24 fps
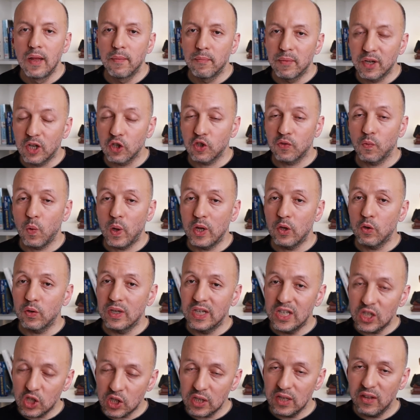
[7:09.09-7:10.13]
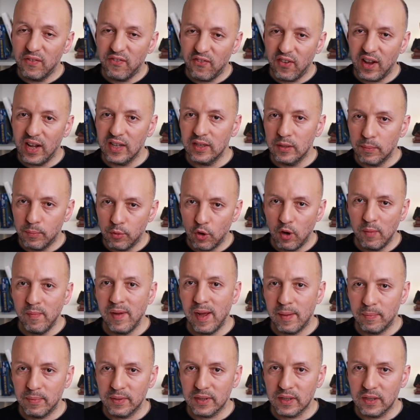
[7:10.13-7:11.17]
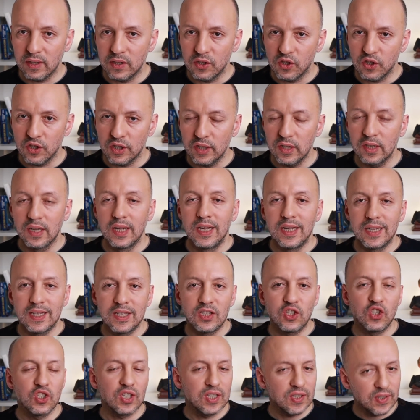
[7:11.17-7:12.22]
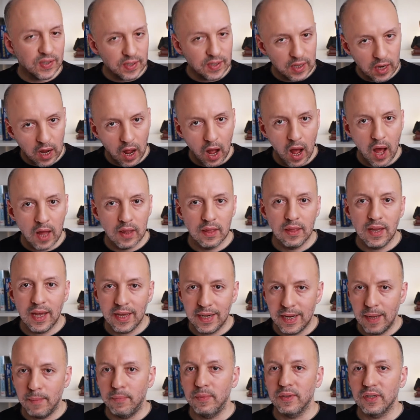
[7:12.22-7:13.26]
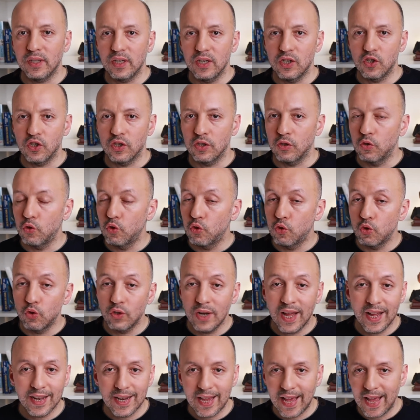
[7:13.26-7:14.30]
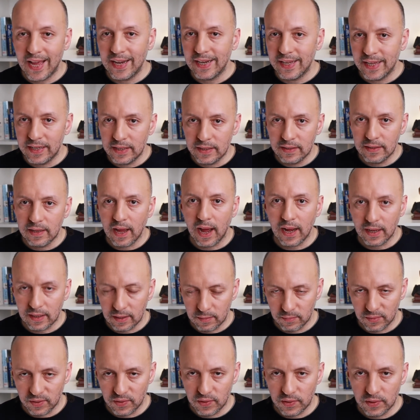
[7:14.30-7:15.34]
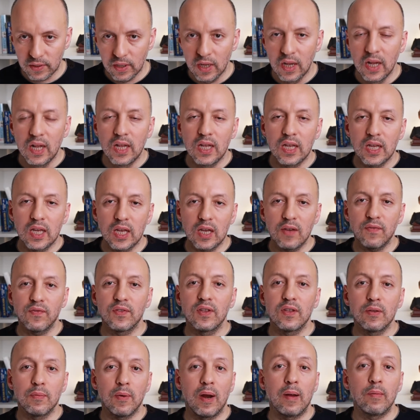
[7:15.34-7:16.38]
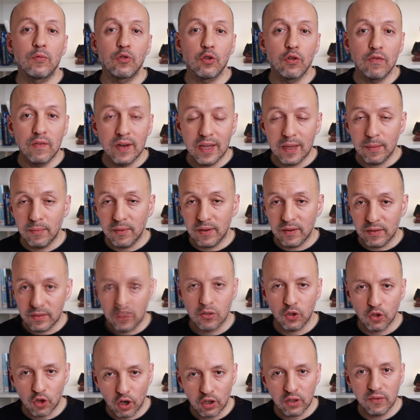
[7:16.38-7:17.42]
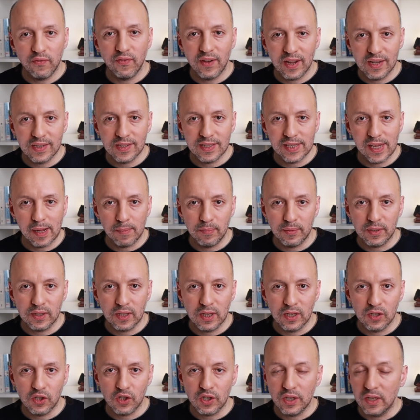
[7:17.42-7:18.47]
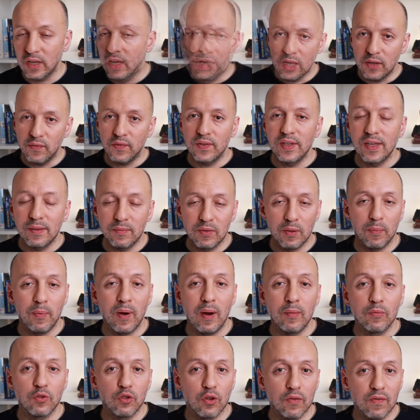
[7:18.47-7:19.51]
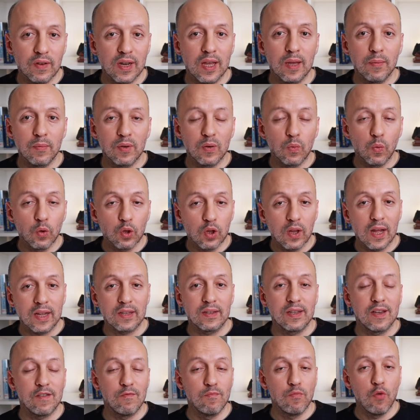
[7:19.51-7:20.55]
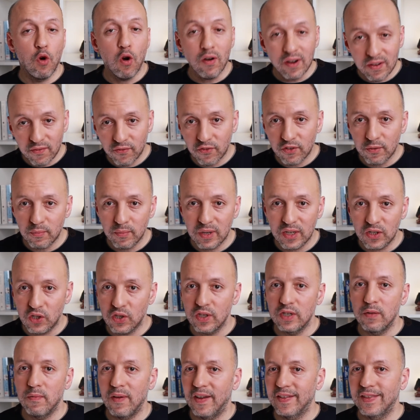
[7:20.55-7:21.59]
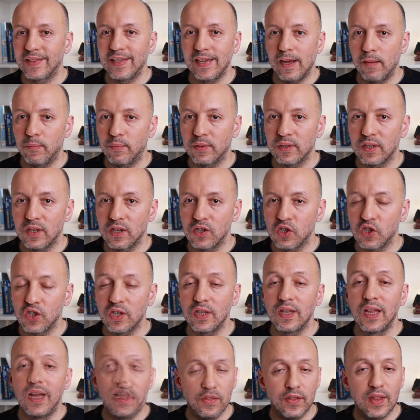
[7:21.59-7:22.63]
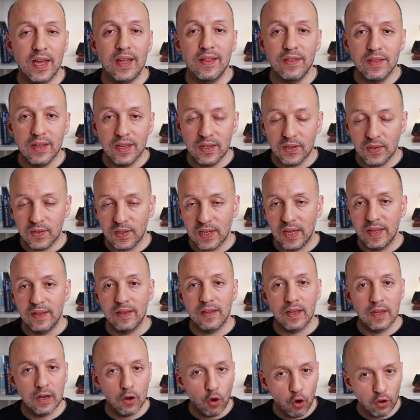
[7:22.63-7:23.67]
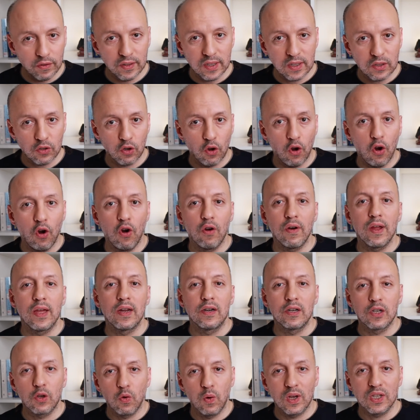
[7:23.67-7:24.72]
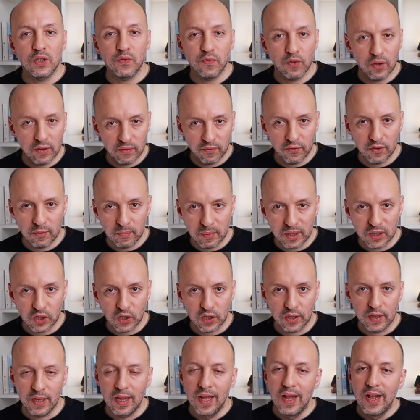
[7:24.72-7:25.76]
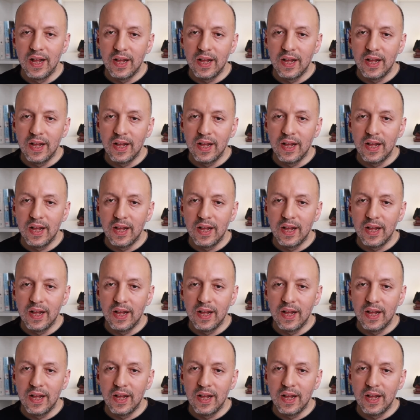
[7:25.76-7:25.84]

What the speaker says: Because when you initially file the PERM application, it's just an online application. You do not add any documents. If the Department of Labor certifies the application, if the Department of Labor would like to have more information about the application, then they send an audit or a request for information.